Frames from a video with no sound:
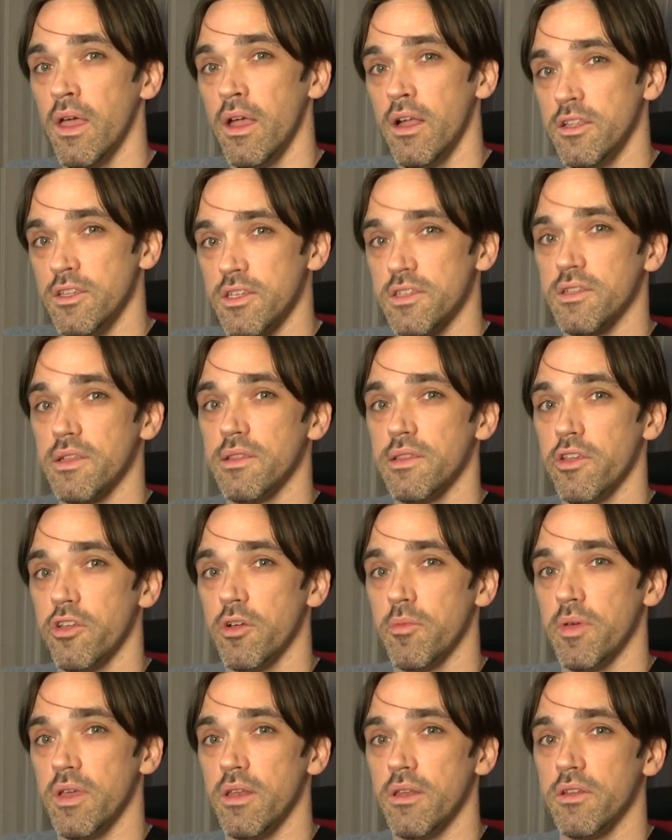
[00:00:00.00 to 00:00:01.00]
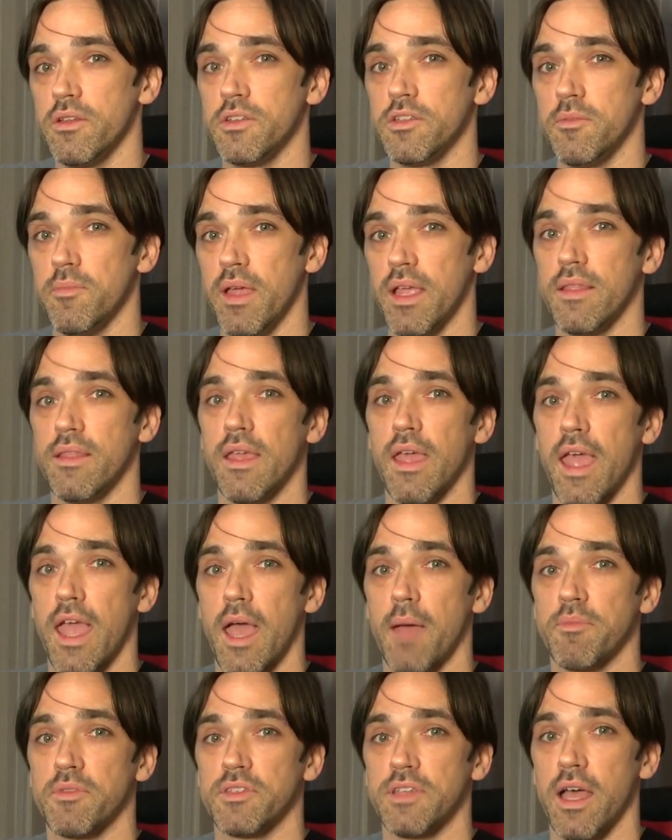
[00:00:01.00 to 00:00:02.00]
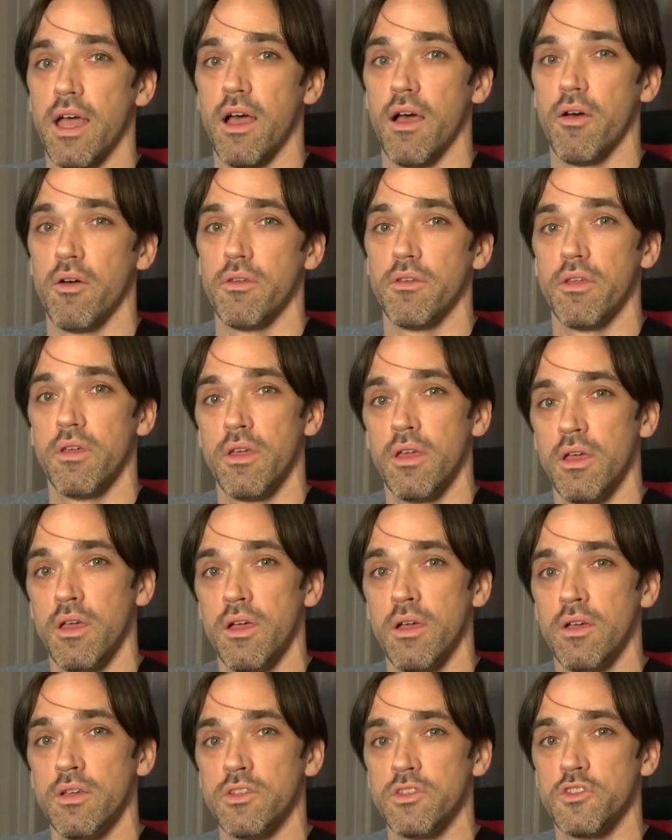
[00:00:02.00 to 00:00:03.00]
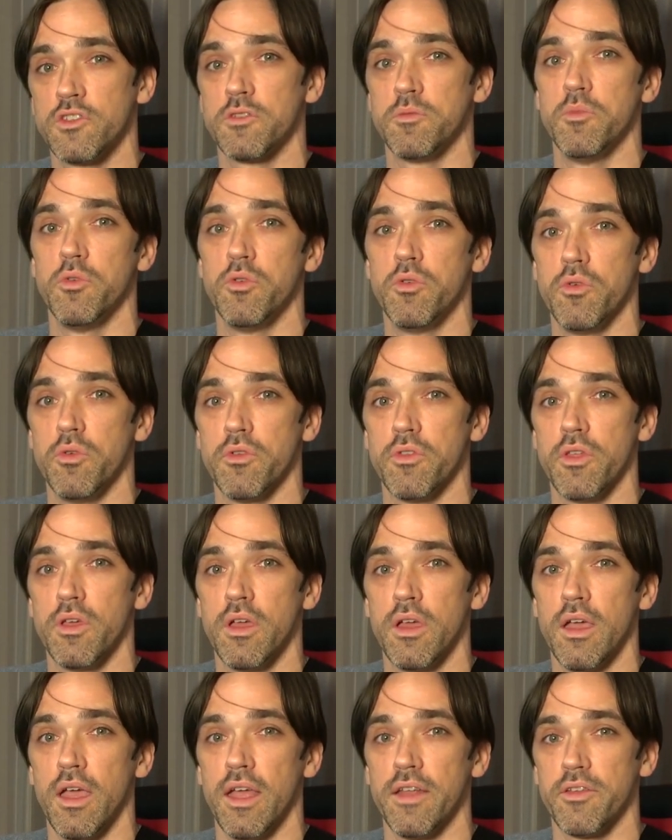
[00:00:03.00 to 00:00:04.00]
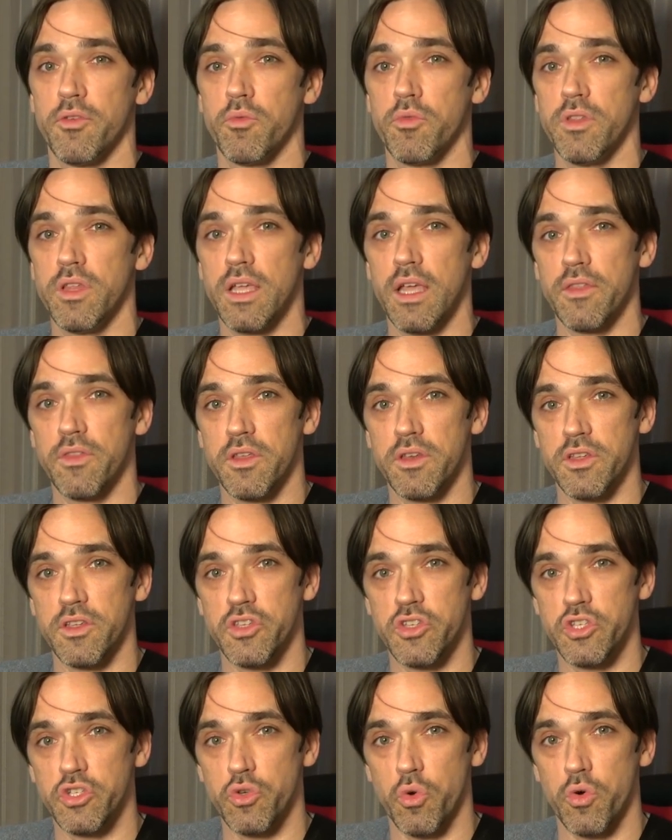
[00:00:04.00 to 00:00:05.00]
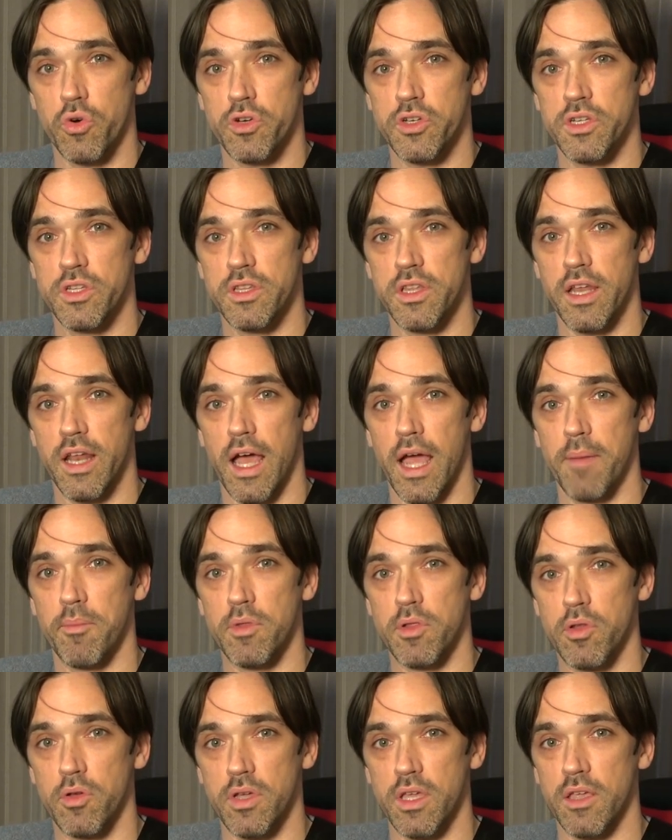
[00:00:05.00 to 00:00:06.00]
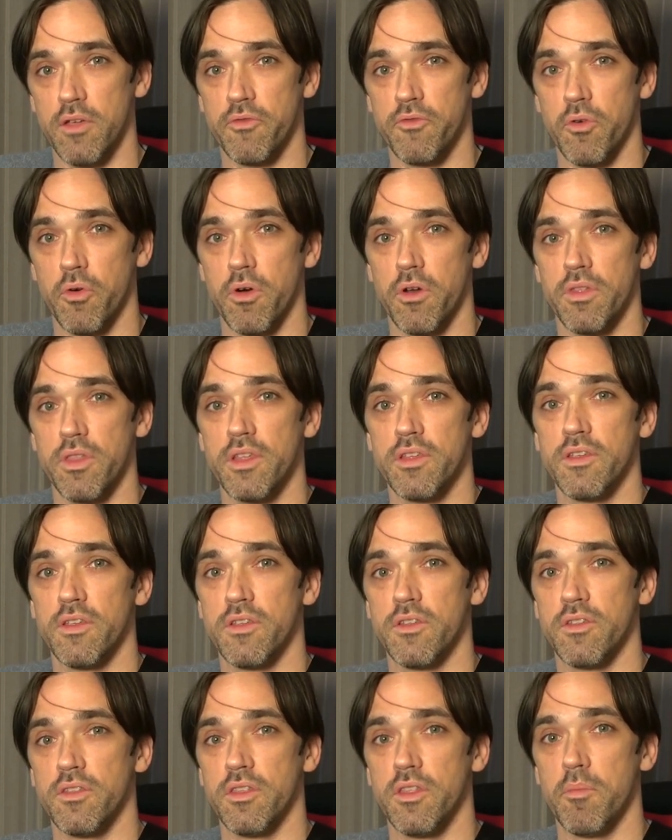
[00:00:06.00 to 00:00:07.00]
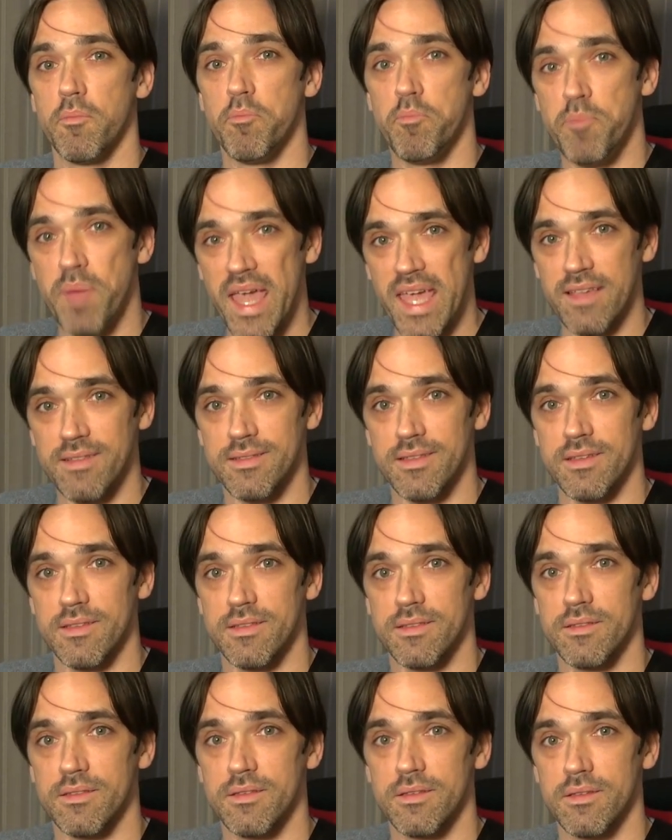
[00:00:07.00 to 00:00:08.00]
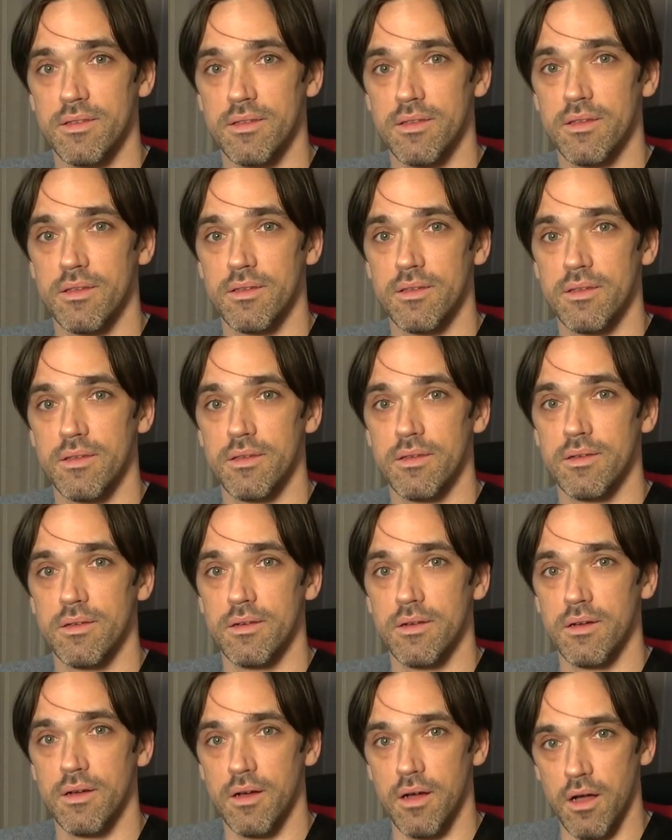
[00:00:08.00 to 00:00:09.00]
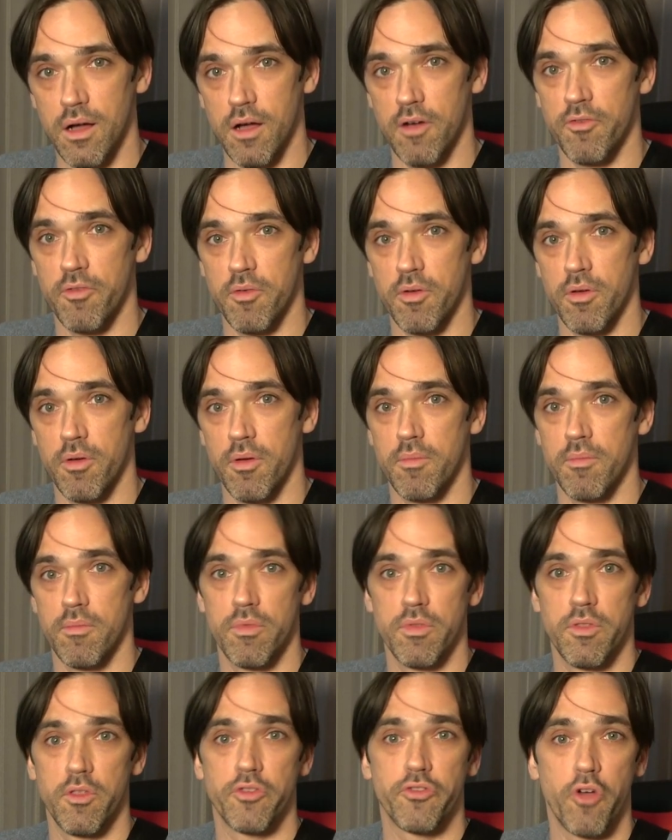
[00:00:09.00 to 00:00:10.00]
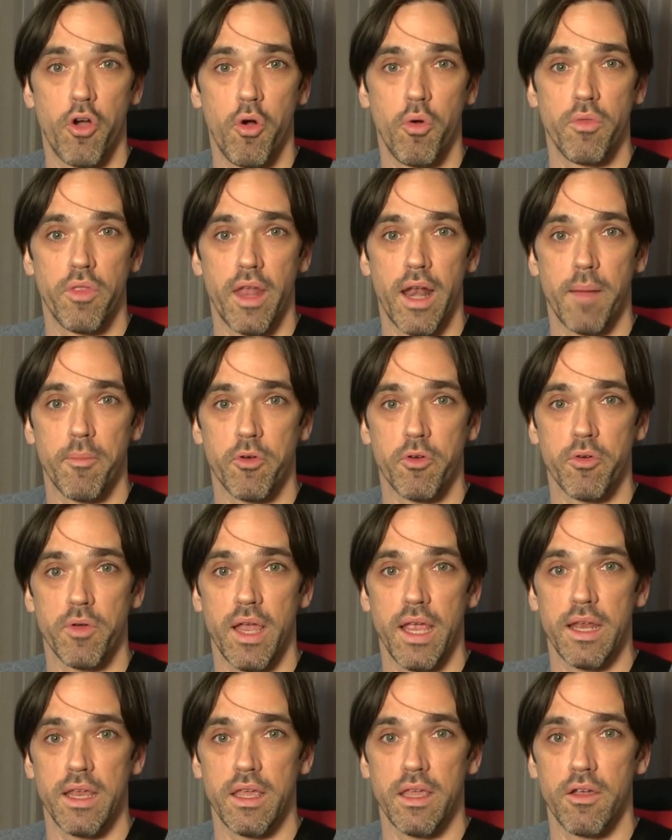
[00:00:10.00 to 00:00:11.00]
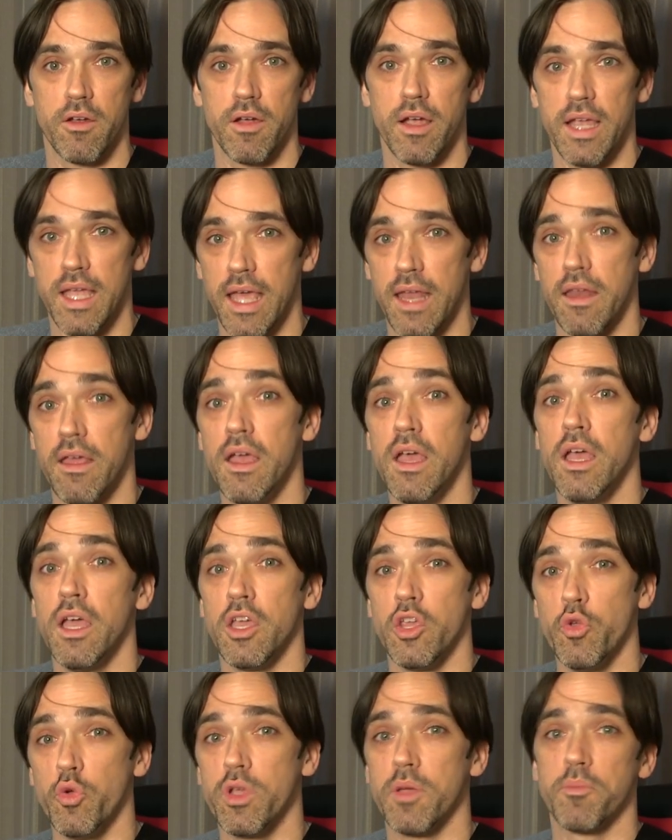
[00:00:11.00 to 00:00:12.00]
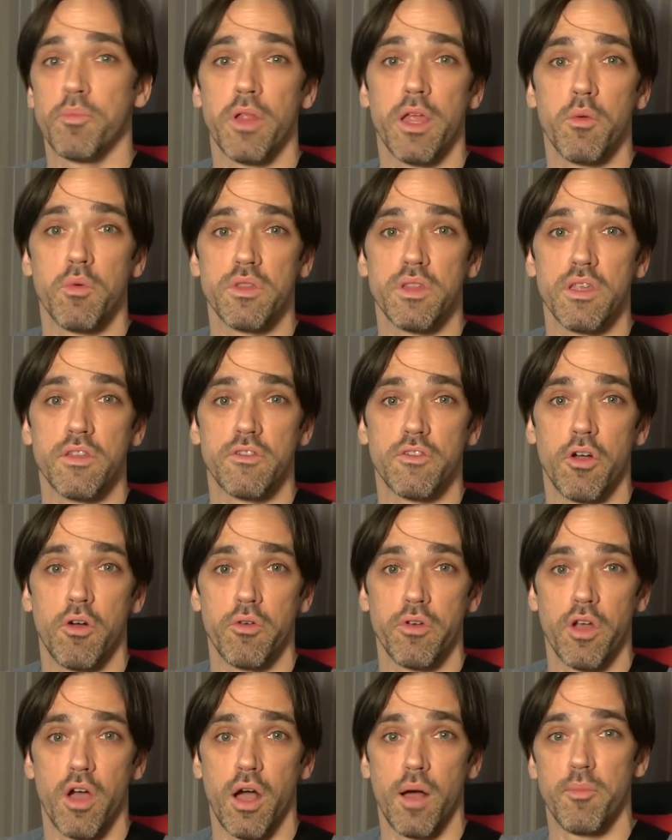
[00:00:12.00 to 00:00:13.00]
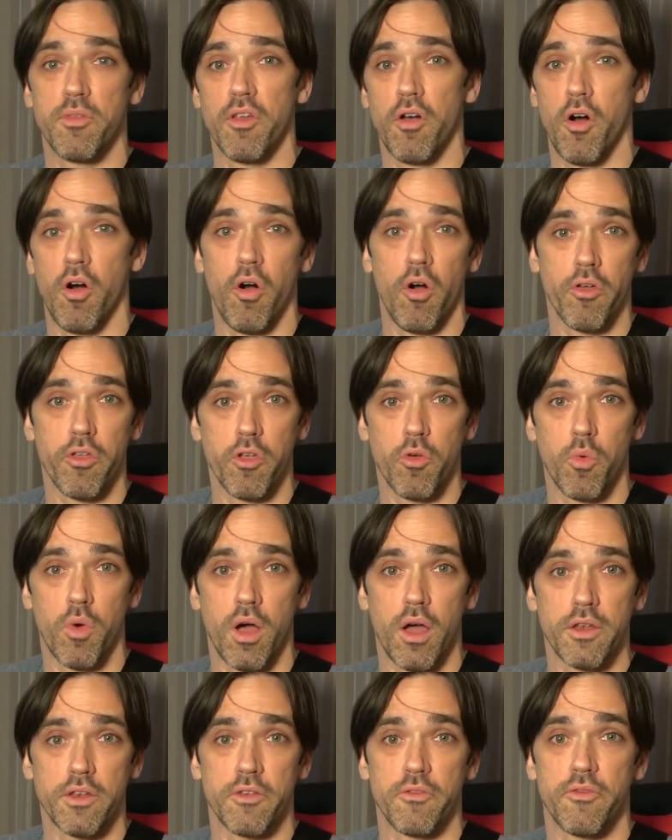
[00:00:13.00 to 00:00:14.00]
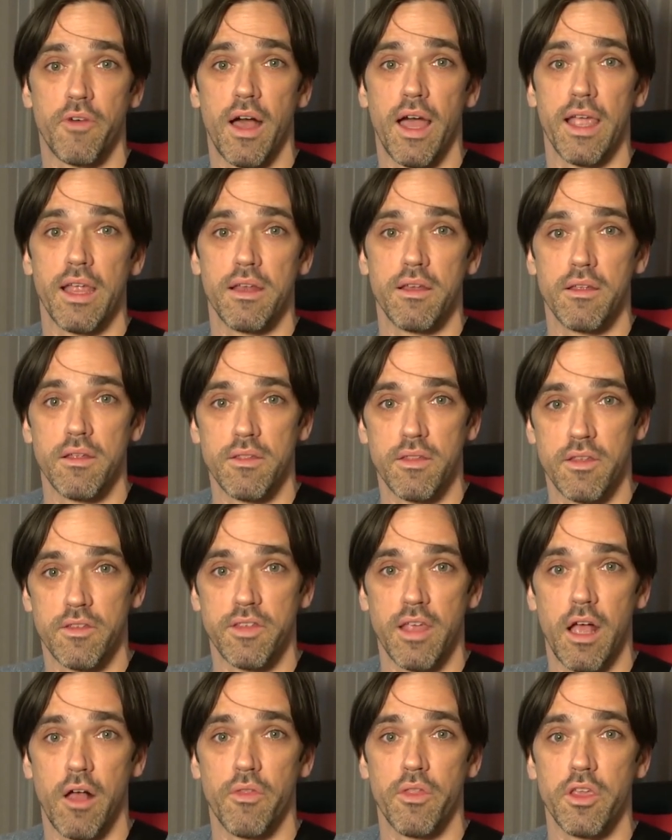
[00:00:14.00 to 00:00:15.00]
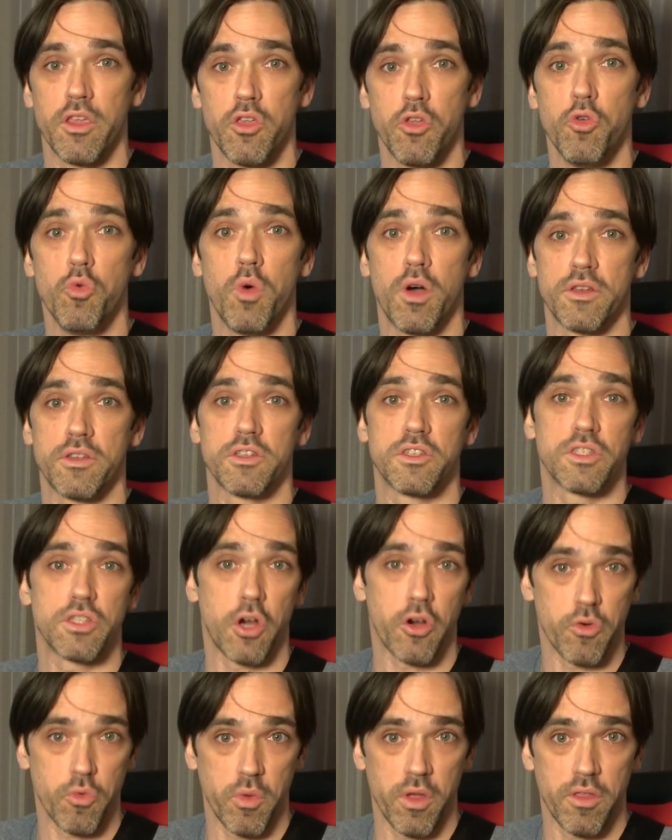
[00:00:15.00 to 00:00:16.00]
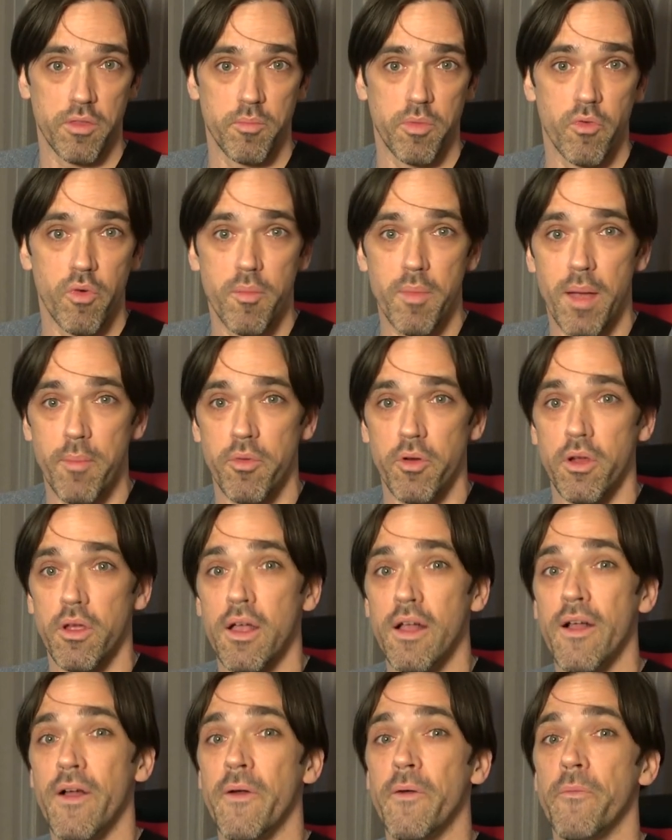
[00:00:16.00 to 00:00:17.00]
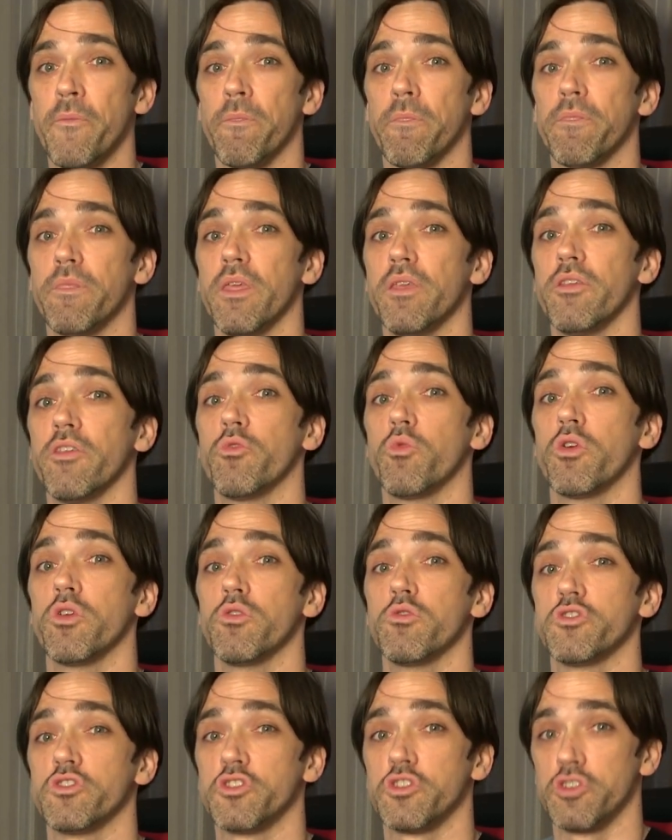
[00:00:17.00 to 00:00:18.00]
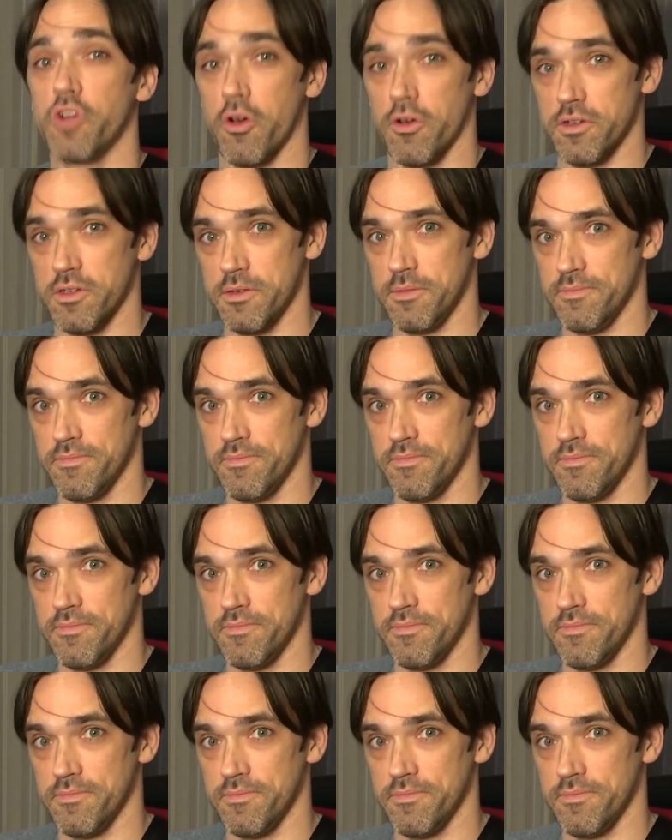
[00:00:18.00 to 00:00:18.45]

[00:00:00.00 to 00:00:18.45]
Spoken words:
Just a little bit to make the amp sound smooth and to really get the distortion that I'm looking for. This is the basis of the tone that I'm creating here. Again, you can play with these tone knobs all you want to find the sound that you want to start with. But remember, this is where you start.